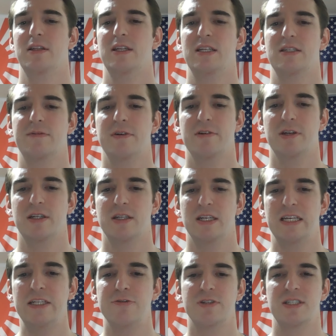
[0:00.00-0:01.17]
it is a very
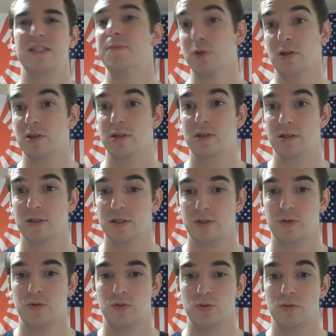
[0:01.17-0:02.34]
interesting book
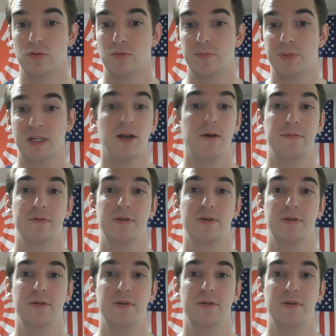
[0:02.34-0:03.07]
to pick up.